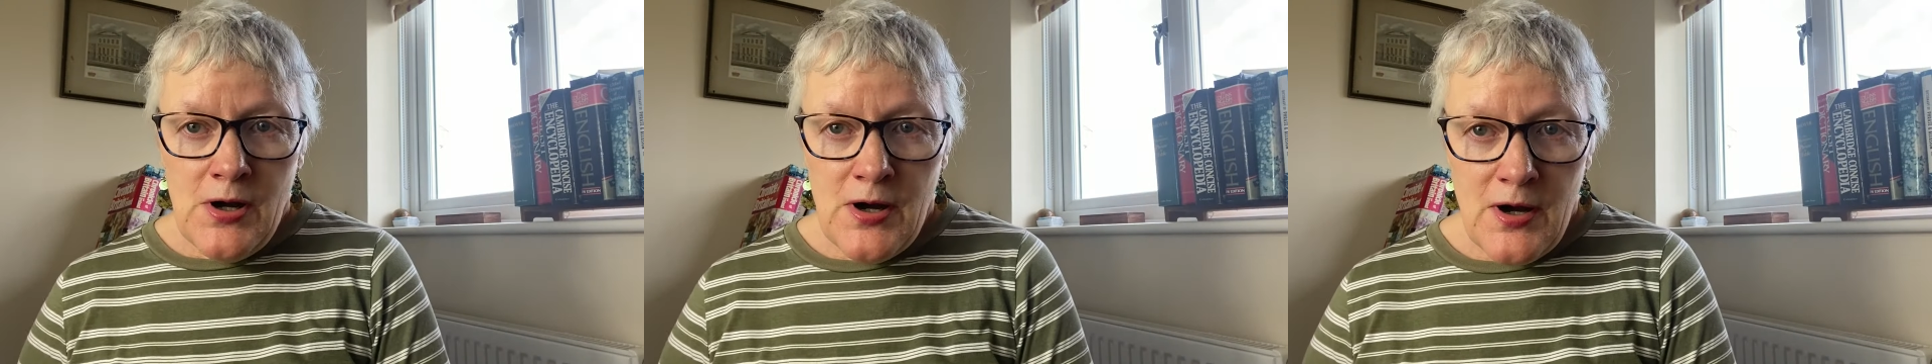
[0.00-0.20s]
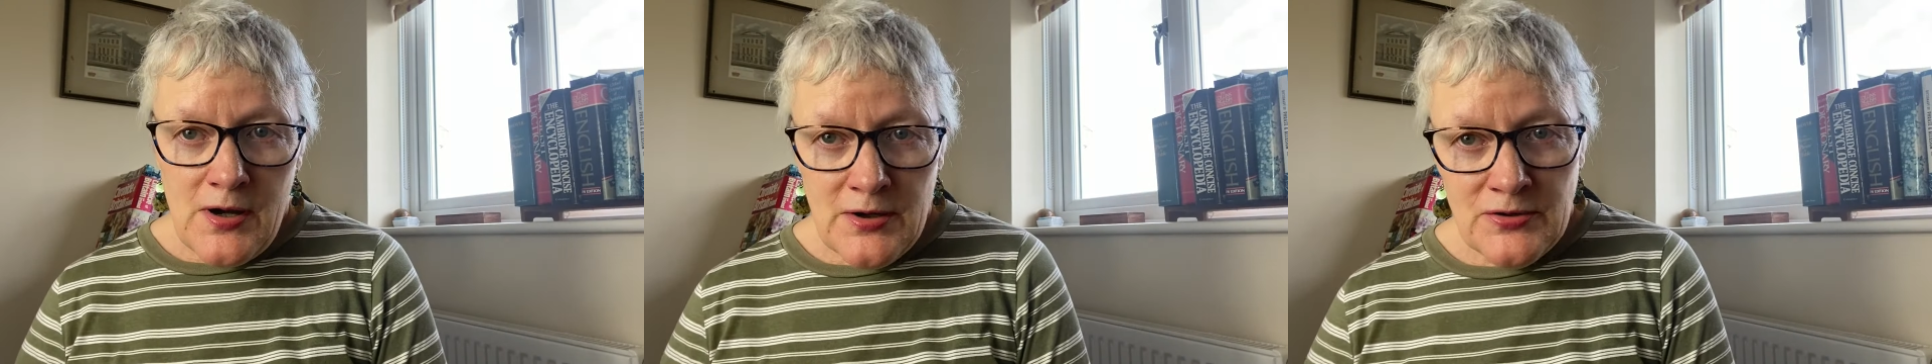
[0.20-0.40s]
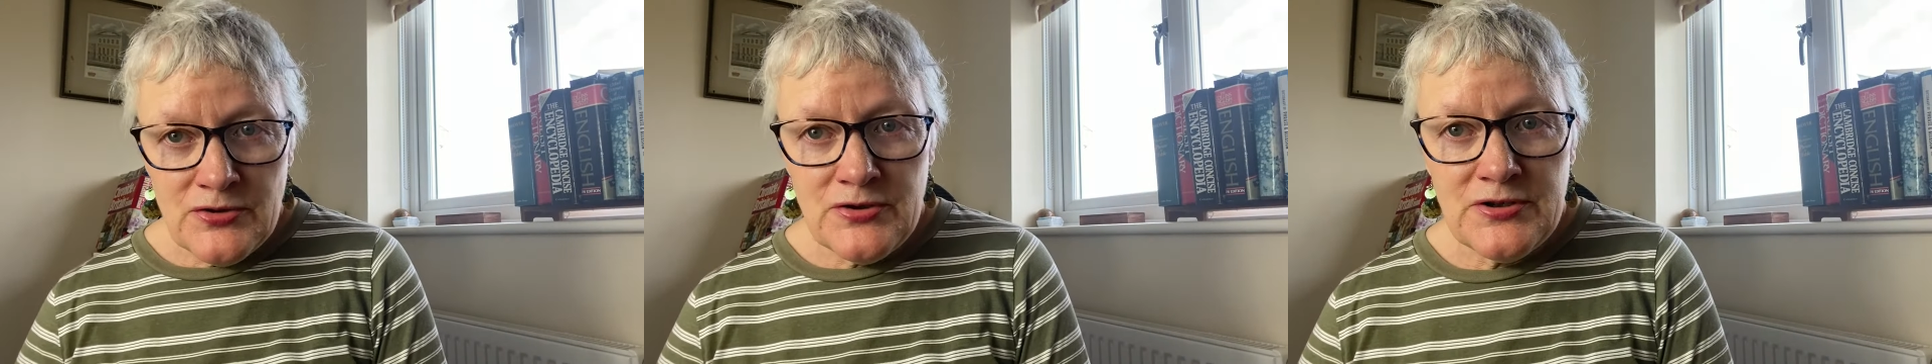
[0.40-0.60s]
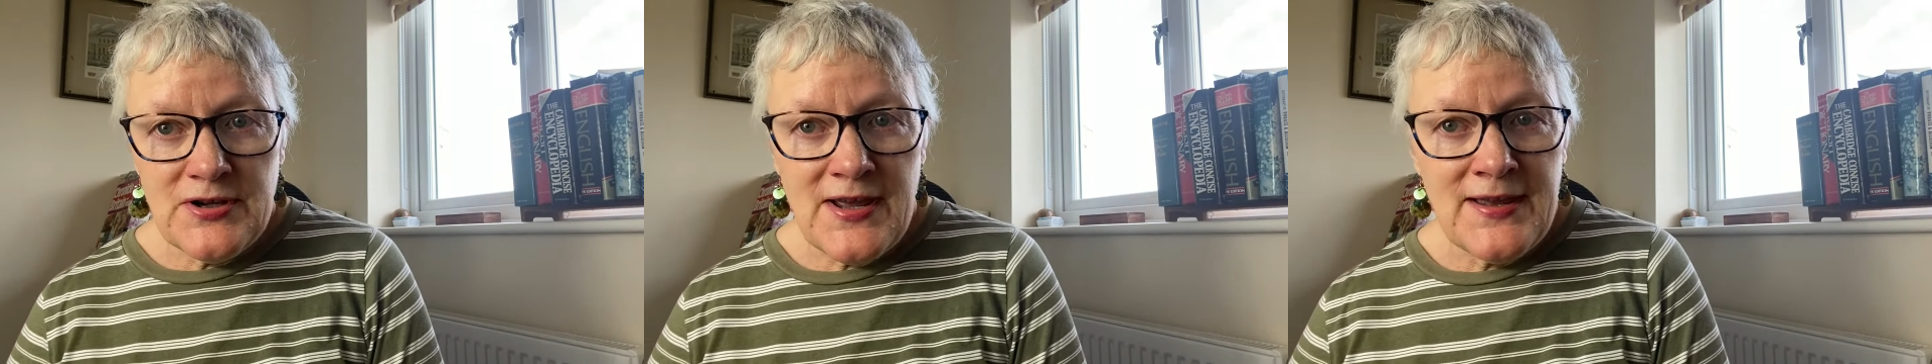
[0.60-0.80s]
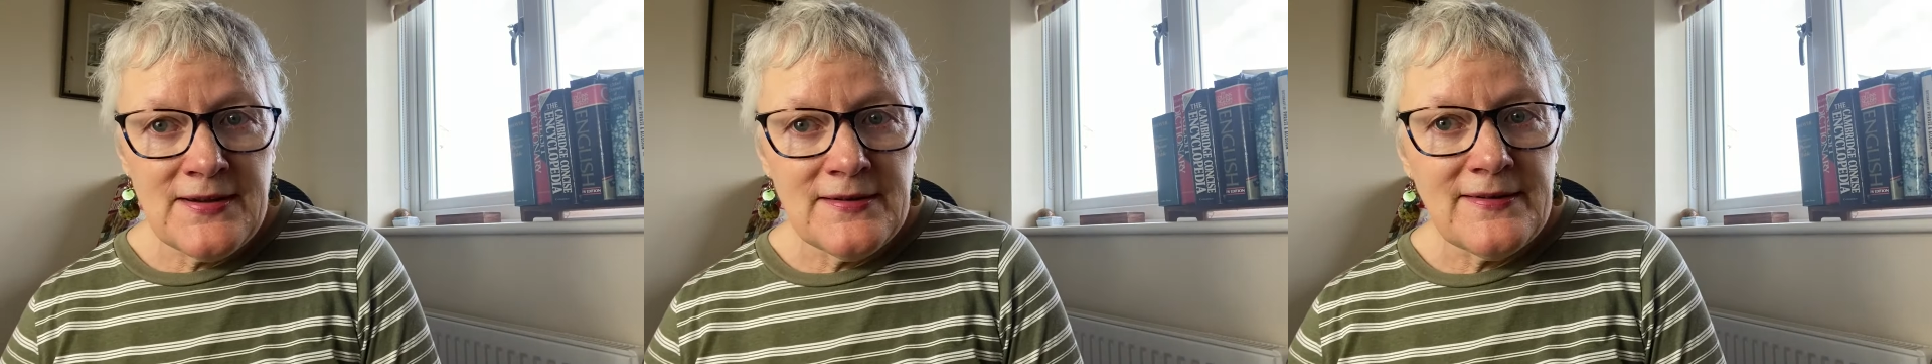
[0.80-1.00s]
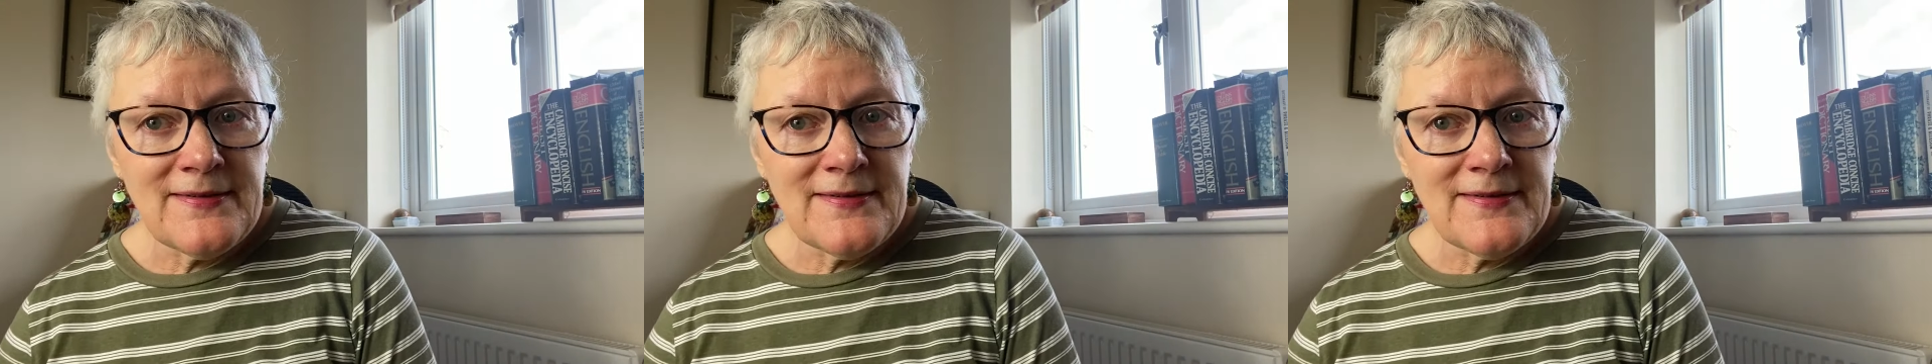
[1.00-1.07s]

hundred and